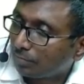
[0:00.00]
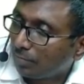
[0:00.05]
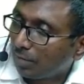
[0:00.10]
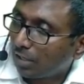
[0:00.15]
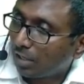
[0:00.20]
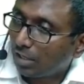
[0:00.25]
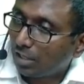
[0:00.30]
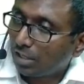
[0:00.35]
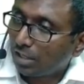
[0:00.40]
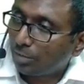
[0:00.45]

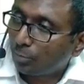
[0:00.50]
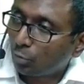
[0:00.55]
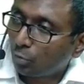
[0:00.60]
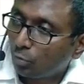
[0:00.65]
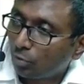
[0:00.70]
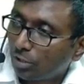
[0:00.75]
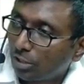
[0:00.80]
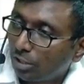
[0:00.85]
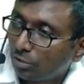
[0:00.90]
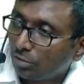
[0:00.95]
Early approve
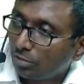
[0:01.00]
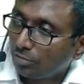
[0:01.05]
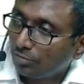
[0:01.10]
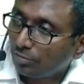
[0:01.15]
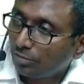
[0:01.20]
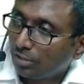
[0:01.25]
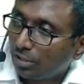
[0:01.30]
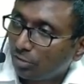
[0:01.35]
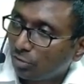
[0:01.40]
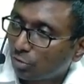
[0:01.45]
kiya to,
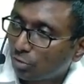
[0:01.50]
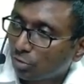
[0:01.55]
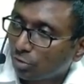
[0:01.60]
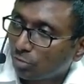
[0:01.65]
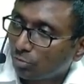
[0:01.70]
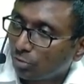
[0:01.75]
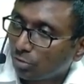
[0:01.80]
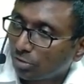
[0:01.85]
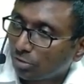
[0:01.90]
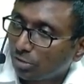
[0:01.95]
then you should
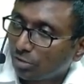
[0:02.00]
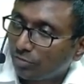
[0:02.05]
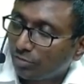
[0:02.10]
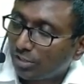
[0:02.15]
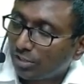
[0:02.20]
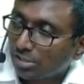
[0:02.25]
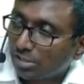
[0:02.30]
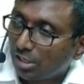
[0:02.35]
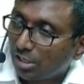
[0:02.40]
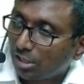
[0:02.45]
go. If it
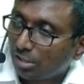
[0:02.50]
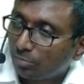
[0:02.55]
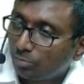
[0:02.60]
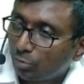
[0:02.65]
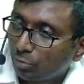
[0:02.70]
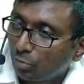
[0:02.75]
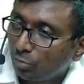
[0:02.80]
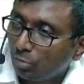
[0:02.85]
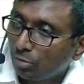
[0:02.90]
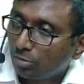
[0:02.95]
does not
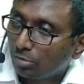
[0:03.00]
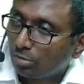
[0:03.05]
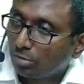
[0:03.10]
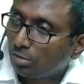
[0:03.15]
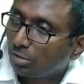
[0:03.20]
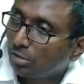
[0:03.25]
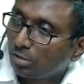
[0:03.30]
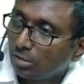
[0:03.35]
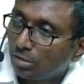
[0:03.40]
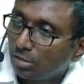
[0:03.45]
approve,
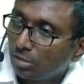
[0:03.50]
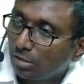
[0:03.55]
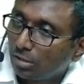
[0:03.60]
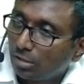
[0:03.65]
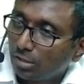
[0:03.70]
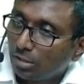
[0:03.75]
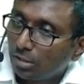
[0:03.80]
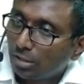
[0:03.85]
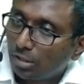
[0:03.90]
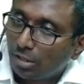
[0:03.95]

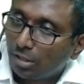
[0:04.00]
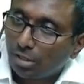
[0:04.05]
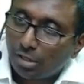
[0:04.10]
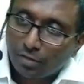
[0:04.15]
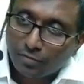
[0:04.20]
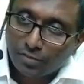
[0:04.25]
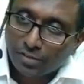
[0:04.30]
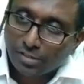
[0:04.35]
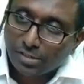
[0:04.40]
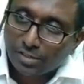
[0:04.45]

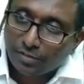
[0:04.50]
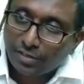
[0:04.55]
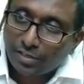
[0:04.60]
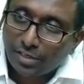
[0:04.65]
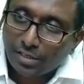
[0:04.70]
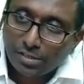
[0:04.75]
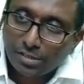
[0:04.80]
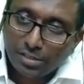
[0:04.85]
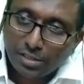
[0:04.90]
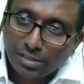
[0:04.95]
after 7
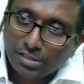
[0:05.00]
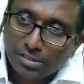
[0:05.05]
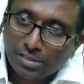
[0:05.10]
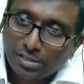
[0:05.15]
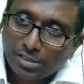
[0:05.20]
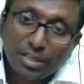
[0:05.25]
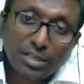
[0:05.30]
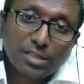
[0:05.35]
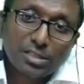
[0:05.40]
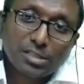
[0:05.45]
days, yes,
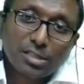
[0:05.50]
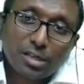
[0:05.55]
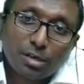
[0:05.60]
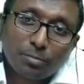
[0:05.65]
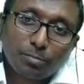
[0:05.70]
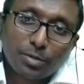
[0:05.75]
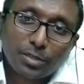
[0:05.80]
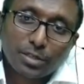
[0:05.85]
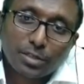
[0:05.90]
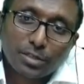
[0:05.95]
sale is
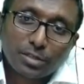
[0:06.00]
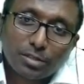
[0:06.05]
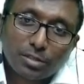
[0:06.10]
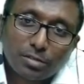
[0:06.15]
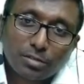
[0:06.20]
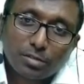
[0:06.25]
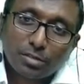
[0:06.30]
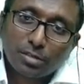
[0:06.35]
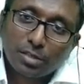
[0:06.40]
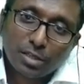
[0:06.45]
complete.
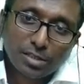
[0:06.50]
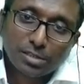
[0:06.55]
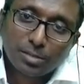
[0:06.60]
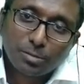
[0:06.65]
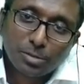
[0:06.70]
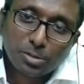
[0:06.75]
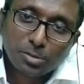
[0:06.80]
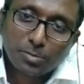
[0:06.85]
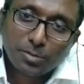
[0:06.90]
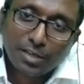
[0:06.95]
Right,
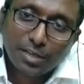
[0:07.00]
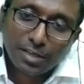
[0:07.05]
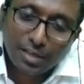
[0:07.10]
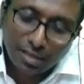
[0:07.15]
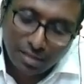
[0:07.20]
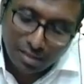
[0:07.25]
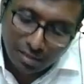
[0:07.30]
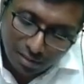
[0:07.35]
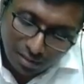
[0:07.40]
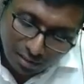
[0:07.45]
samajh mein
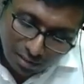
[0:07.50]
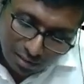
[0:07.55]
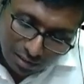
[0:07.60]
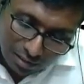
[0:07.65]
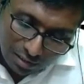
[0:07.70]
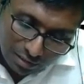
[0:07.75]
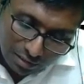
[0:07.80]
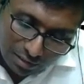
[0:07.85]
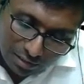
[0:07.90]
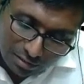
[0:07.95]
aaya?
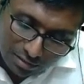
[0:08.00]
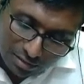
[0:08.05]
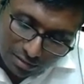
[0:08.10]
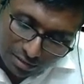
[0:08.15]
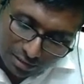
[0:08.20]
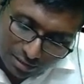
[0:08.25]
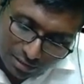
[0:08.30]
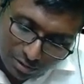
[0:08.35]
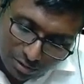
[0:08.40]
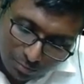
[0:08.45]
Right,
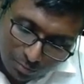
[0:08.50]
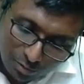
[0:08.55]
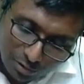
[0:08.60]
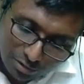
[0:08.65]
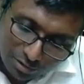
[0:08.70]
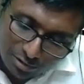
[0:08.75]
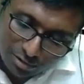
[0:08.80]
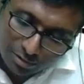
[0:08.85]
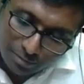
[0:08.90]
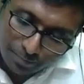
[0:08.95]
next
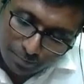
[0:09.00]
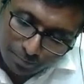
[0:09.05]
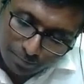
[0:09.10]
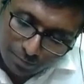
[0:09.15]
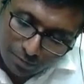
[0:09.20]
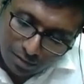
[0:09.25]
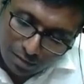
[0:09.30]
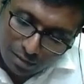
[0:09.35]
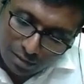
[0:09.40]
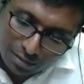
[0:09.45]
point.
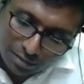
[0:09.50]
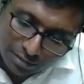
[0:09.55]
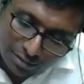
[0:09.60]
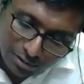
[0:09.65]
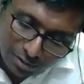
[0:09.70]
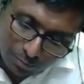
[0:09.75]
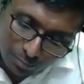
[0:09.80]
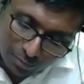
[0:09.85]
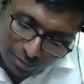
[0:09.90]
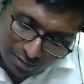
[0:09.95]

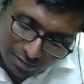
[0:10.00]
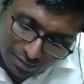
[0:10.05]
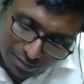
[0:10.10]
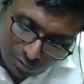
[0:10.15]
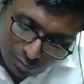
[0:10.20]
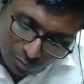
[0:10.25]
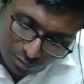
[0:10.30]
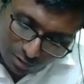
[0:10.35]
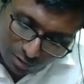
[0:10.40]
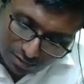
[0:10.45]
Next point
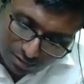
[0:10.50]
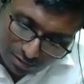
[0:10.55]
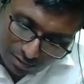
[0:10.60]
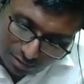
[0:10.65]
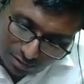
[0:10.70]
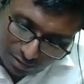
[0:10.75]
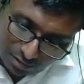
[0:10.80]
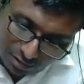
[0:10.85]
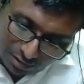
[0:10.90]
is what, sir?